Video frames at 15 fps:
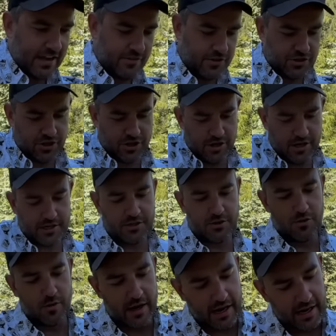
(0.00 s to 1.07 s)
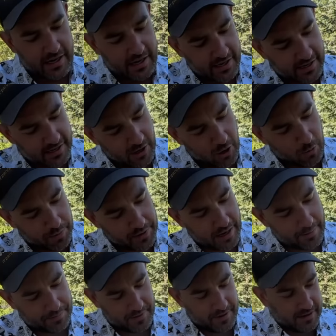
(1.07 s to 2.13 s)
even turn it to open
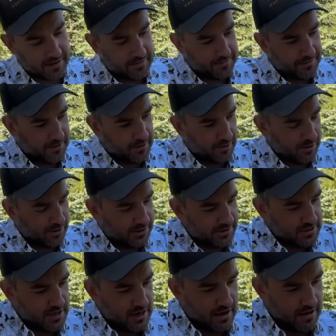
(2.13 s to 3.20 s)
up the holes